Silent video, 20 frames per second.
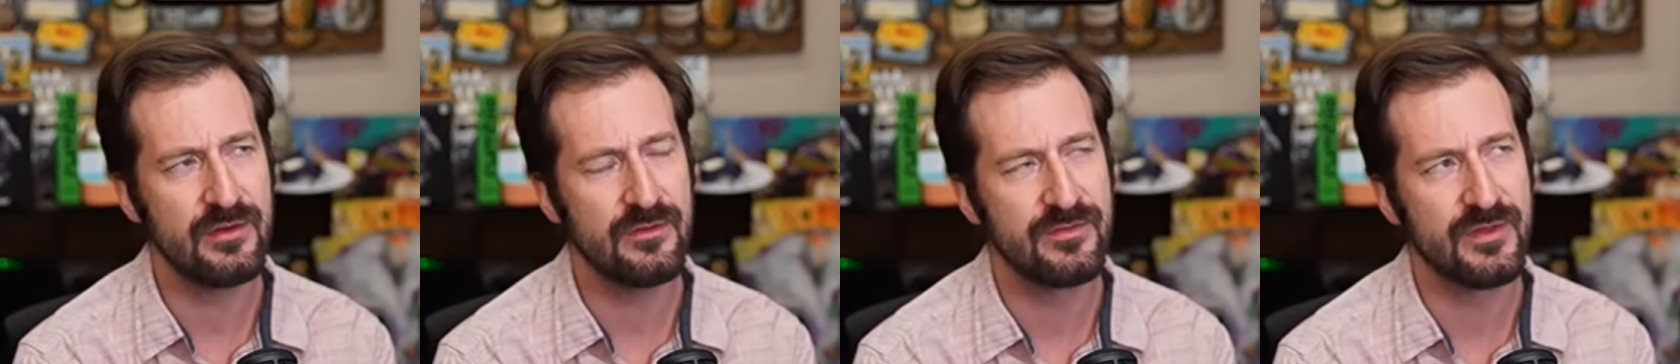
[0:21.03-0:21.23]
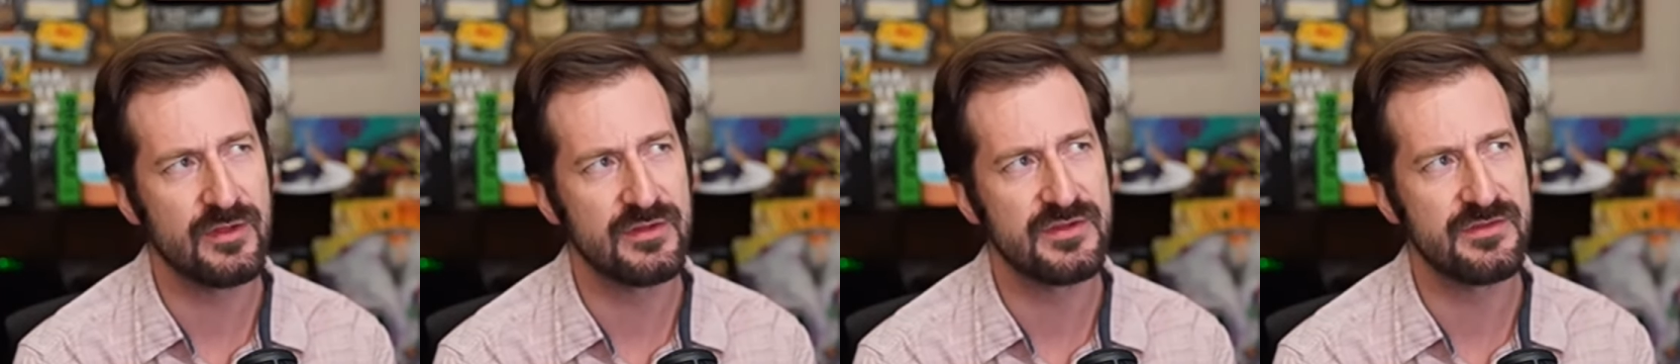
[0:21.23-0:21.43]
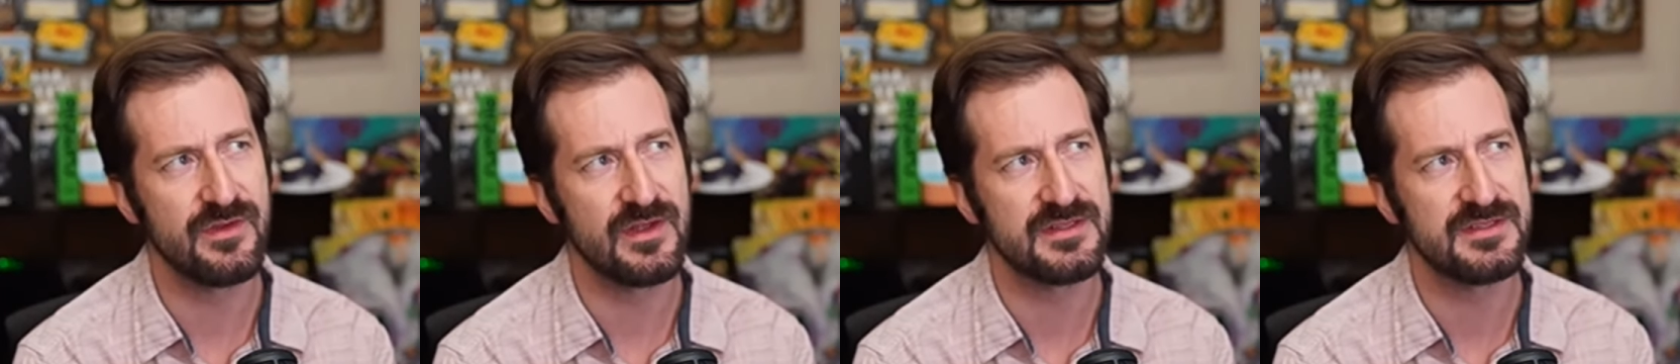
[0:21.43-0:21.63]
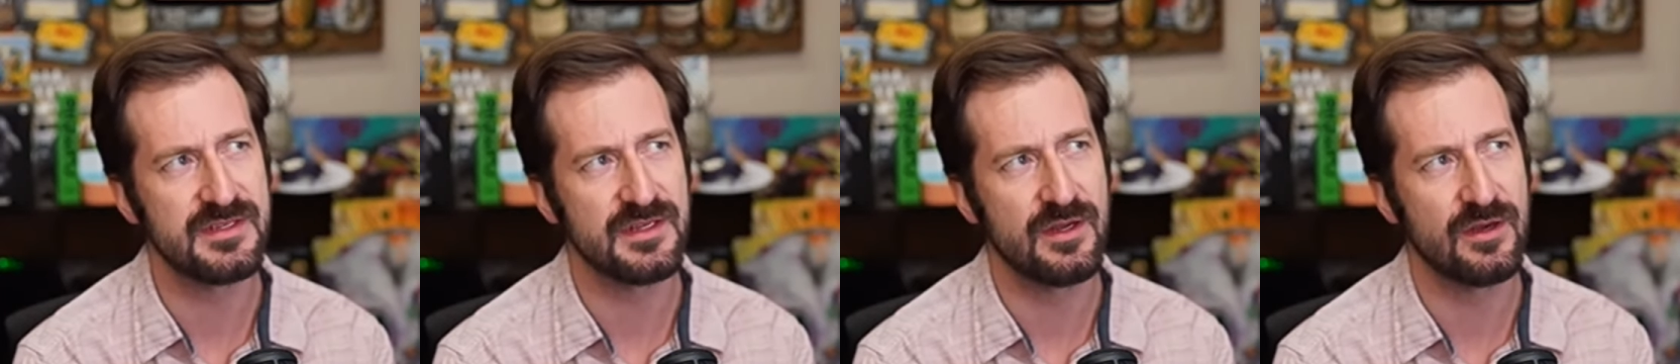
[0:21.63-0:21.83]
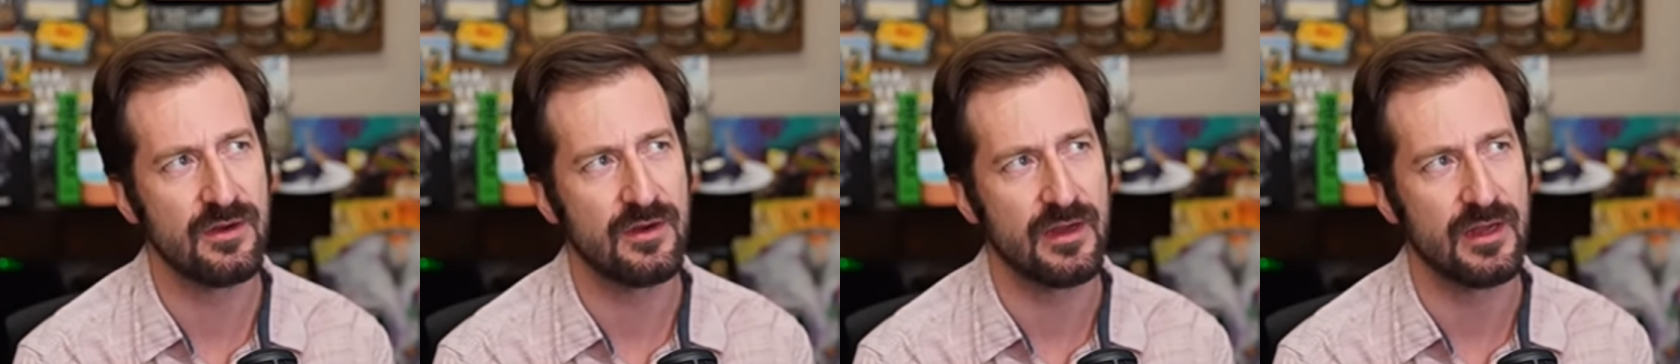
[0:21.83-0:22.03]
of those events
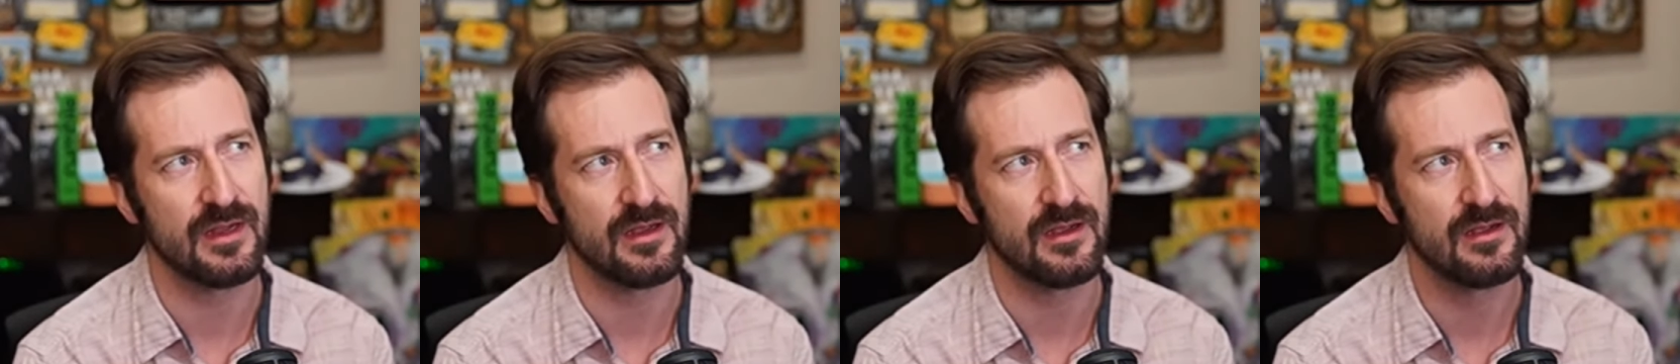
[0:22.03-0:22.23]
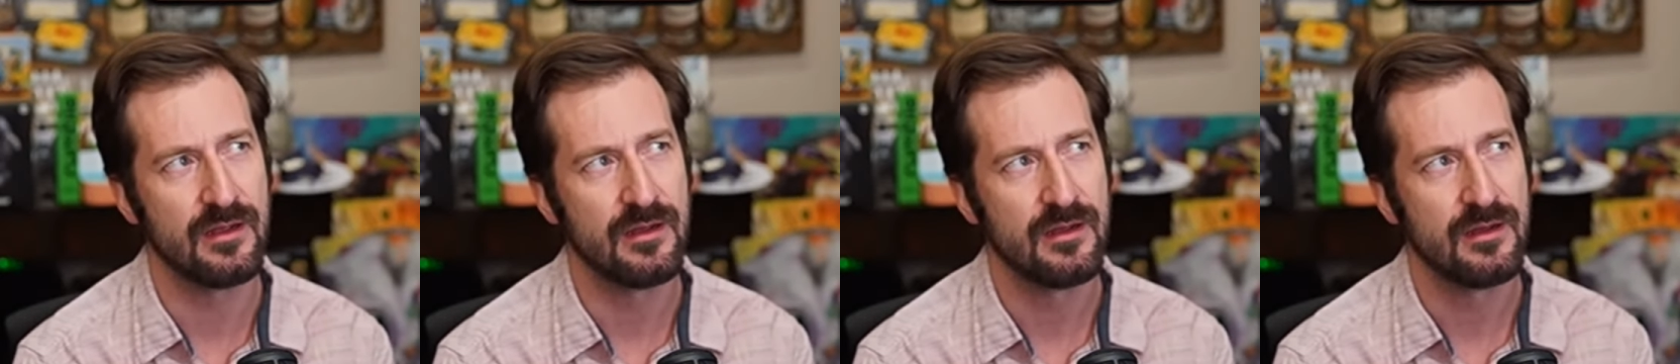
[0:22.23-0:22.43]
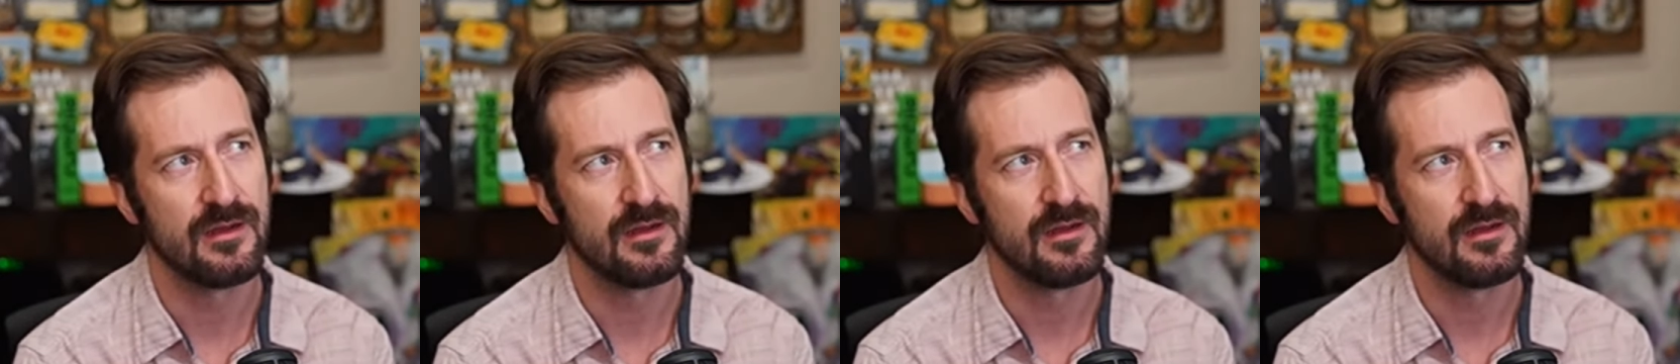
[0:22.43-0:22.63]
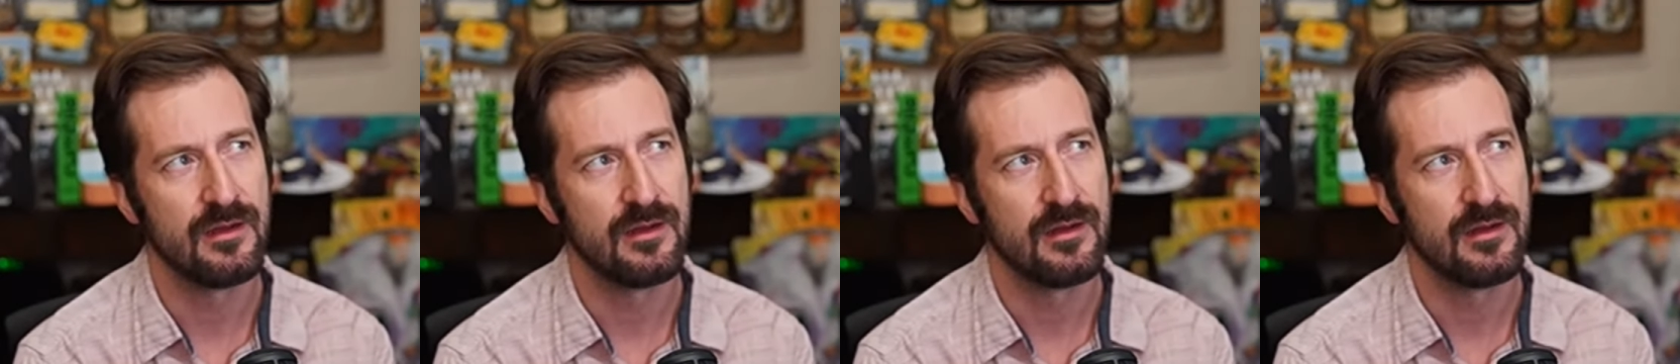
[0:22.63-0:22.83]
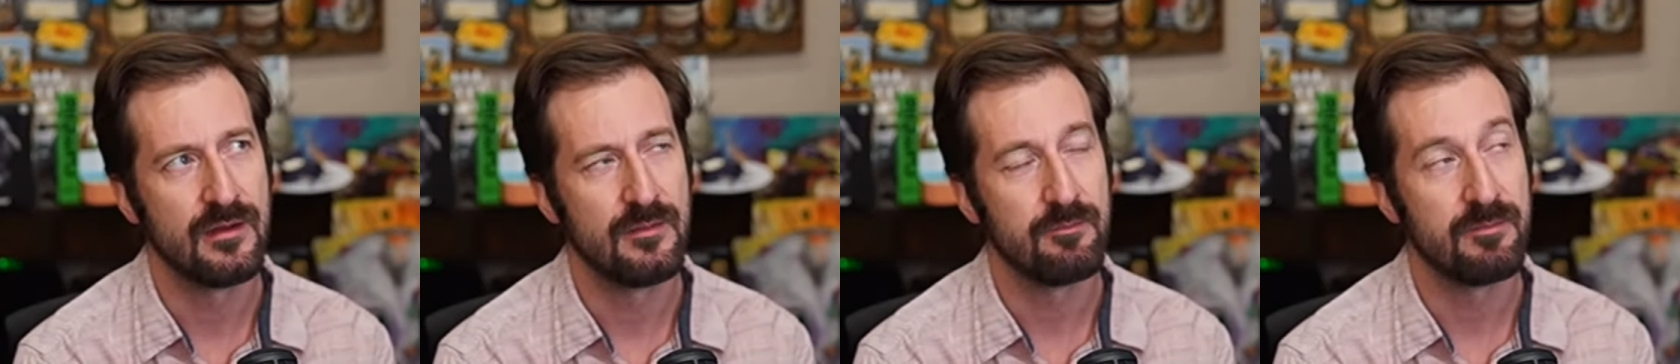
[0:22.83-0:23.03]
occurring.
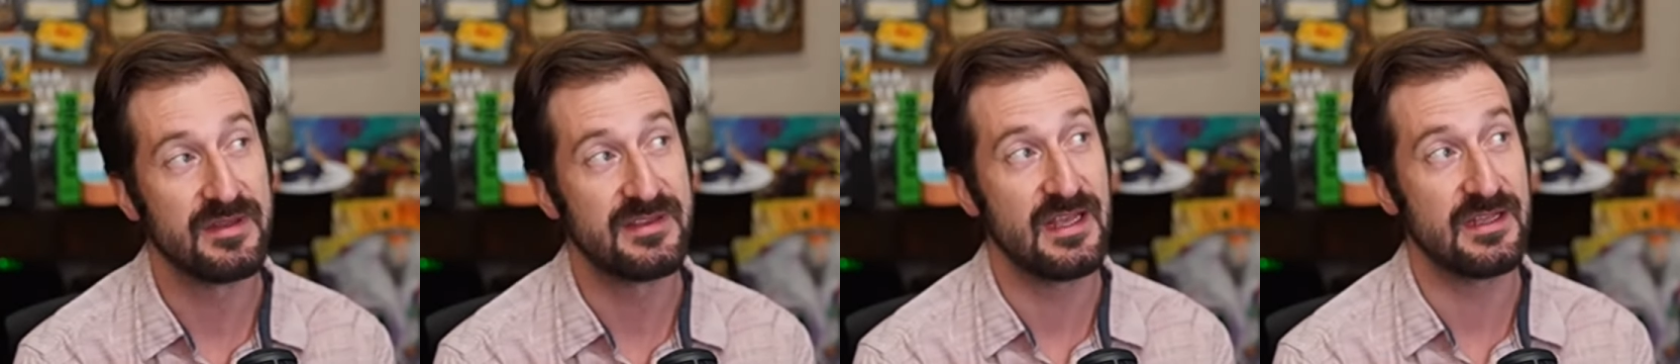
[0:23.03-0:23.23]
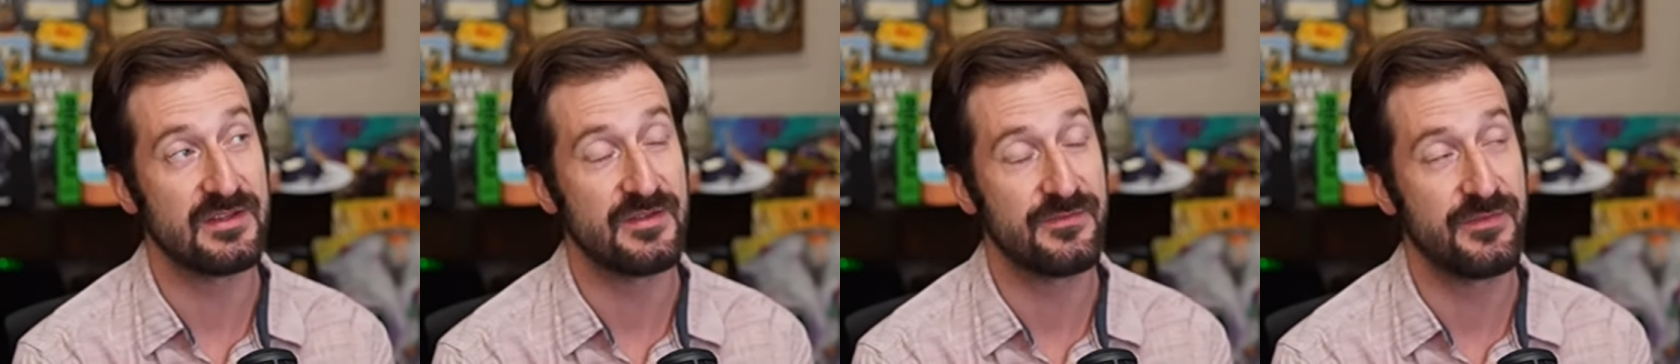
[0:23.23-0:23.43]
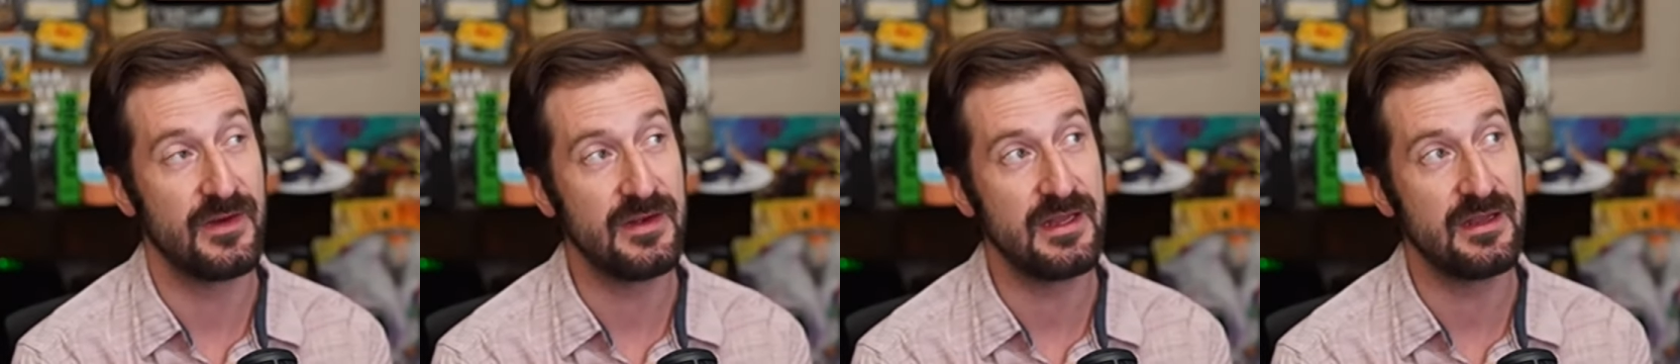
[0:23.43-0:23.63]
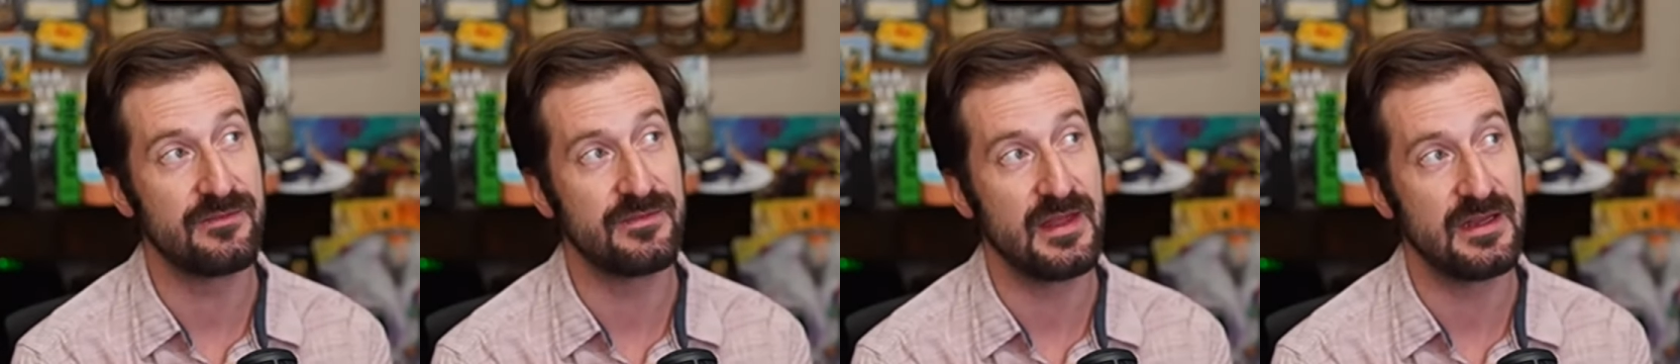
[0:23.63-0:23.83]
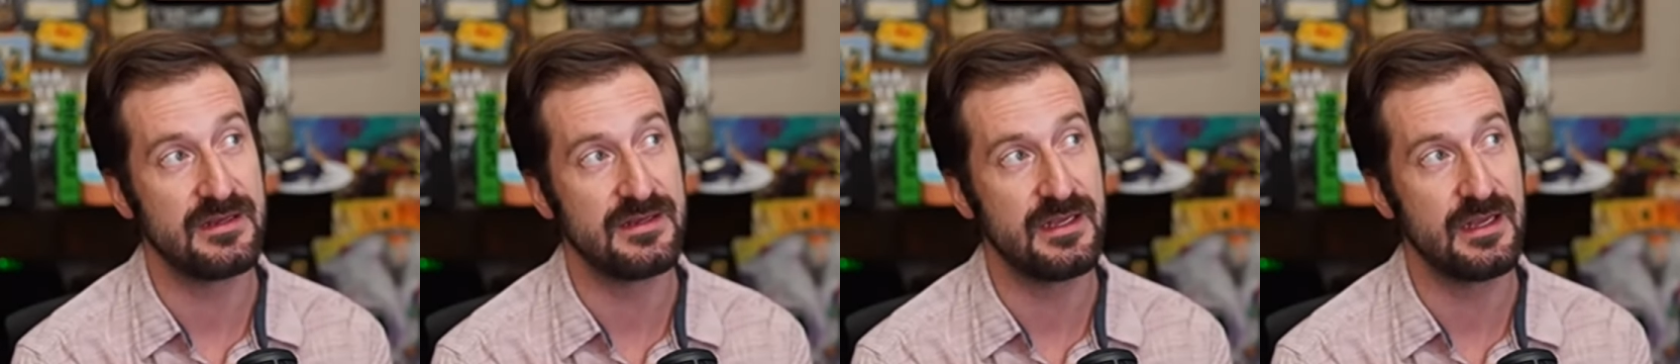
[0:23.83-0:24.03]
But that's funny if
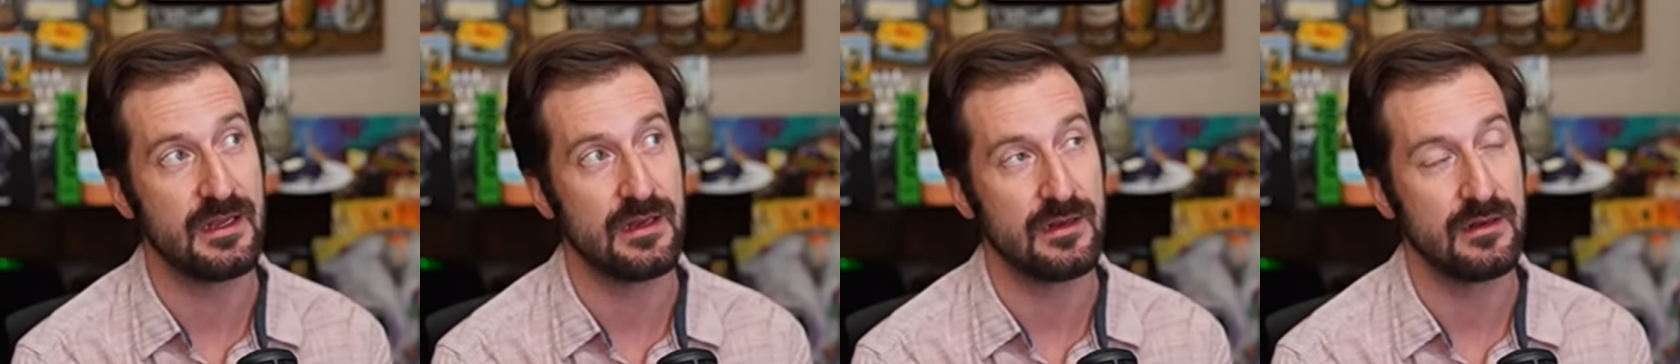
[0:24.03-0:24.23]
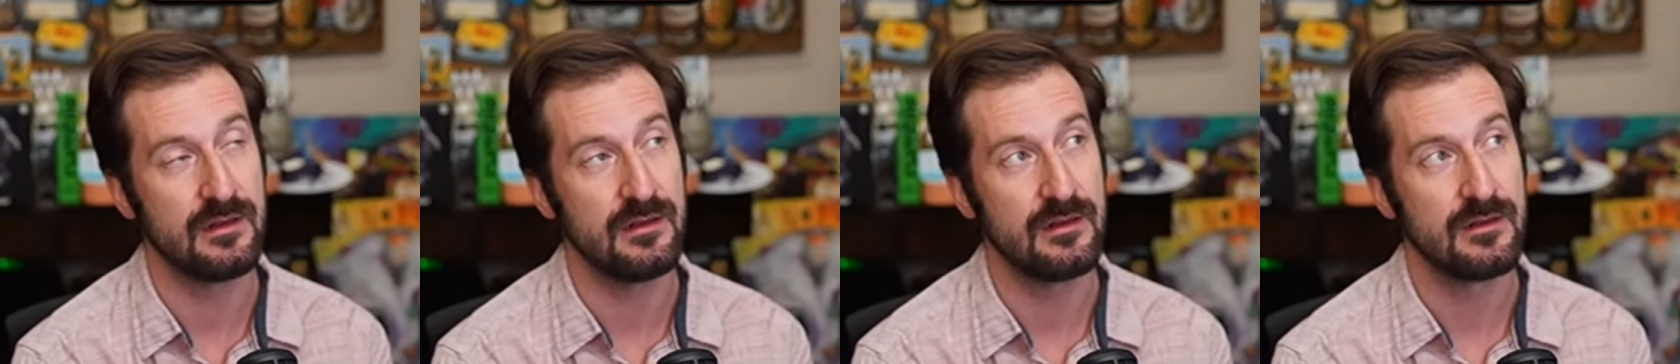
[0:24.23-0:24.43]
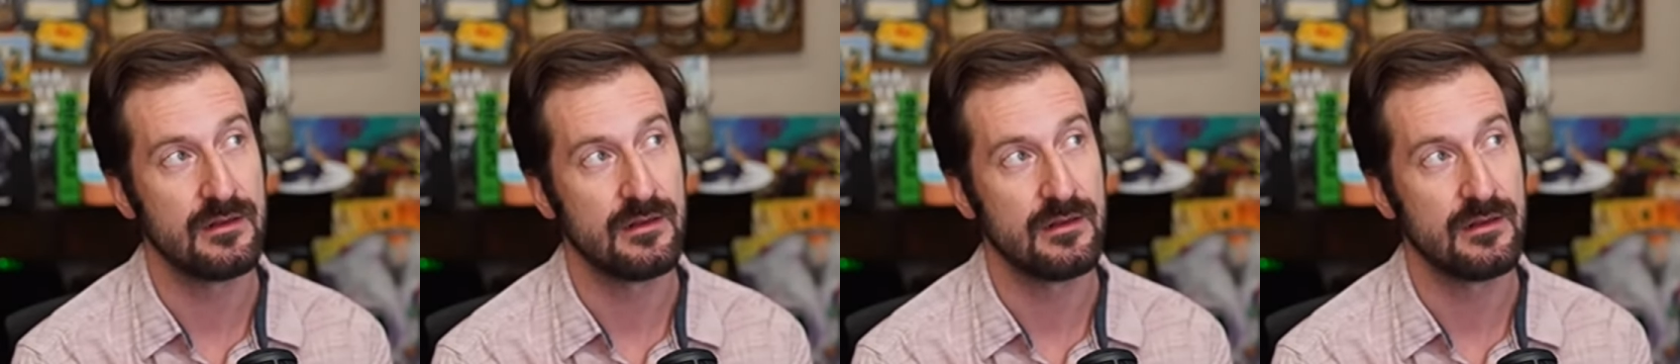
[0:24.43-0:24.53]
they did.